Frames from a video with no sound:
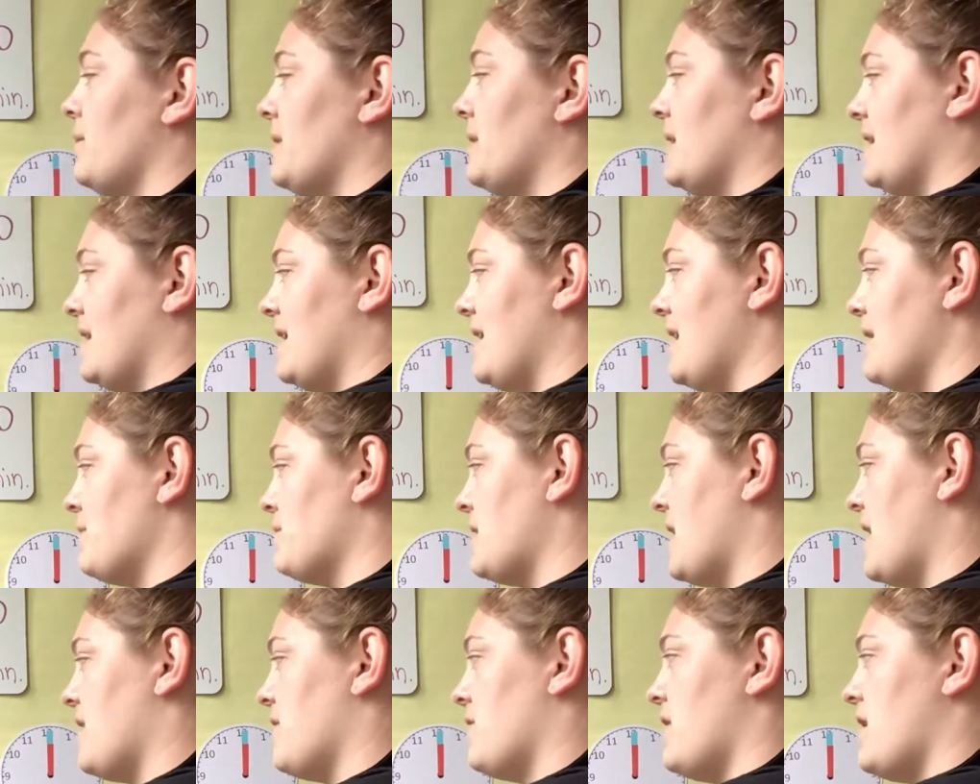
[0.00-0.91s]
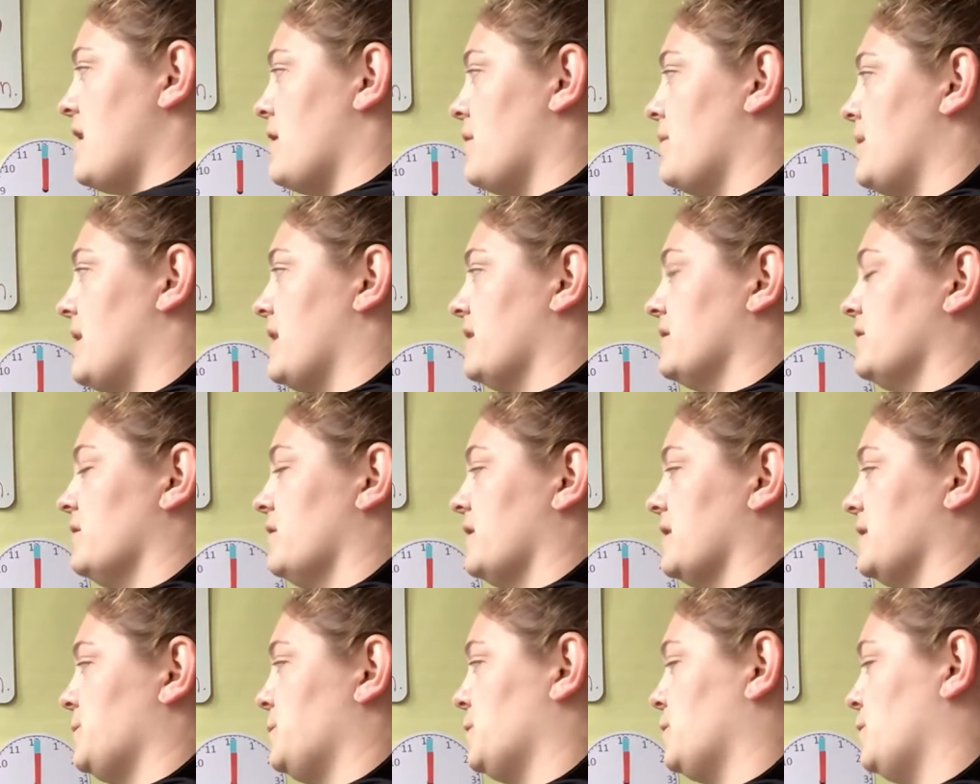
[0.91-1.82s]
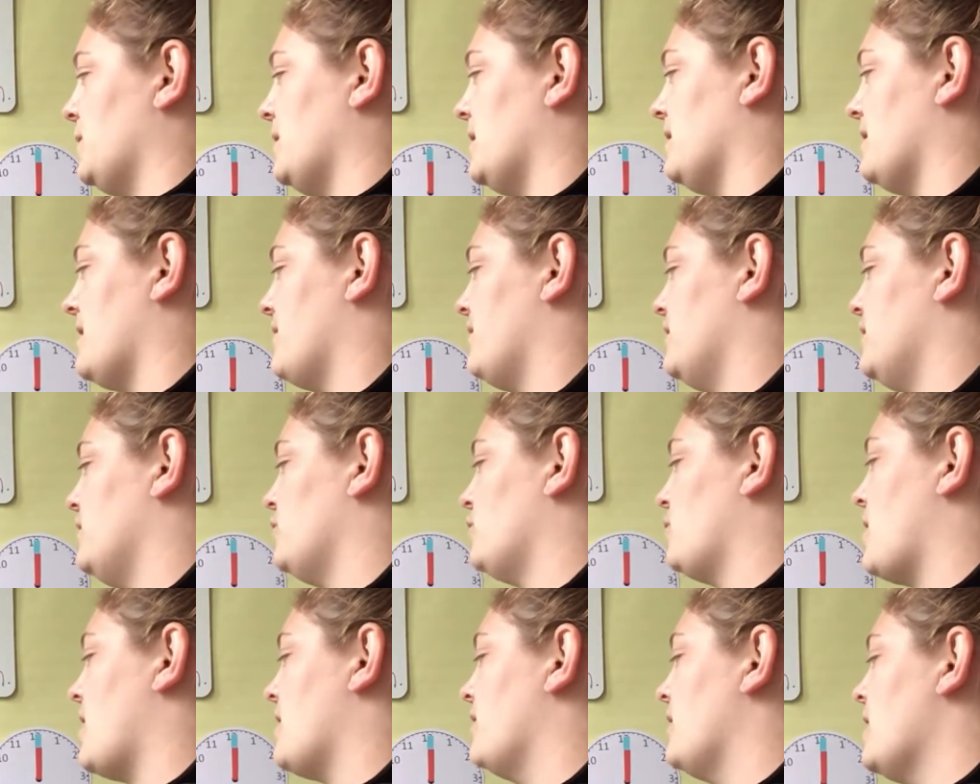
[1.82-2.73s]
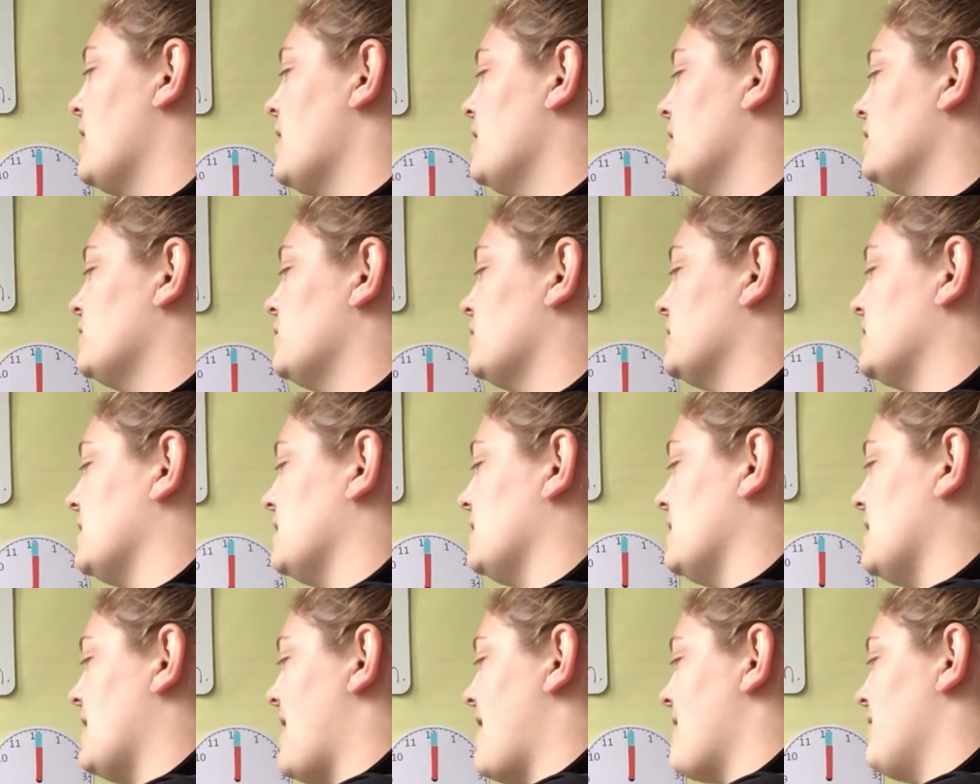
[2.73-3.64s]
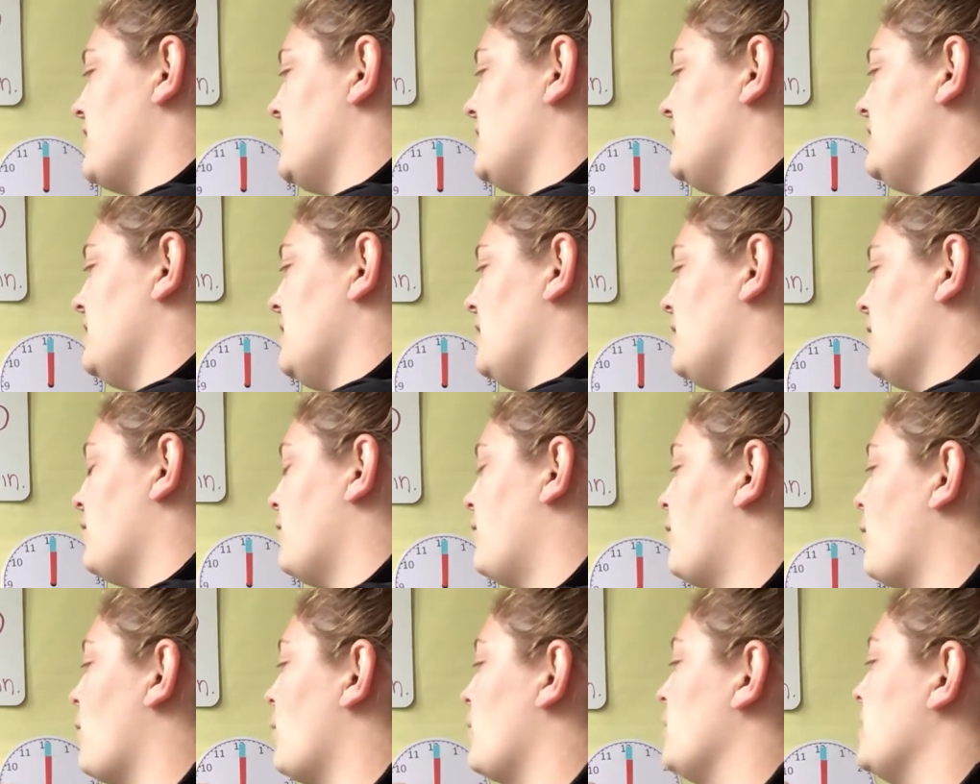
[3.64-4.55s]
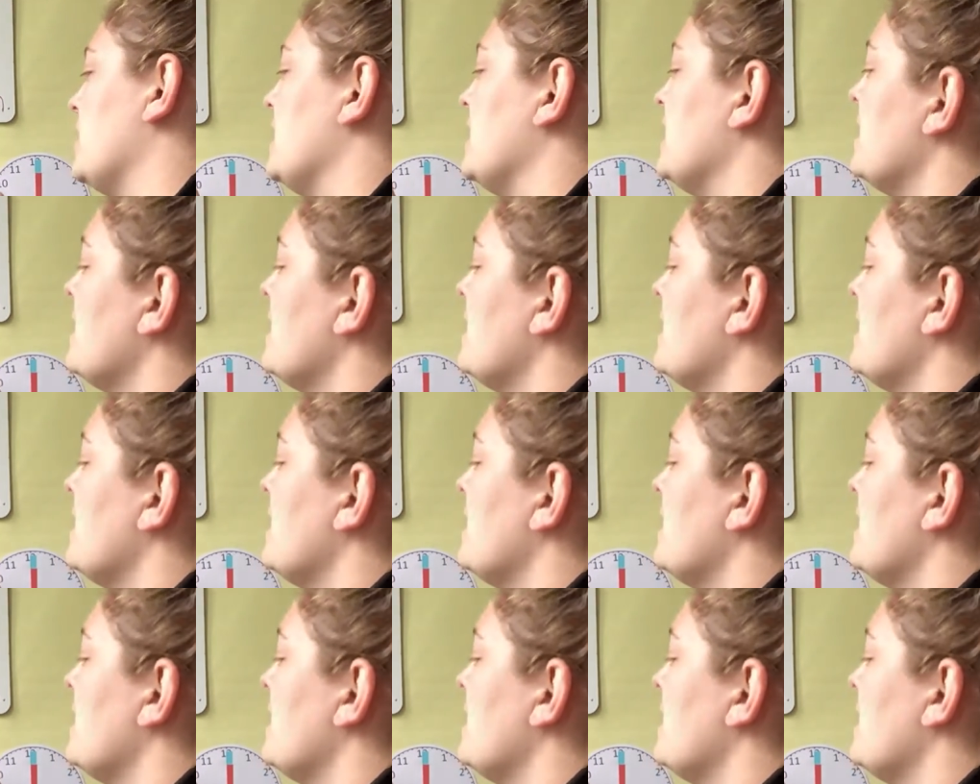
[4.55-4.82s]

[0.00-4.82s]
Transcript: I'm going to keep that there because, look, it's between 11 and 12, so it's 11:40.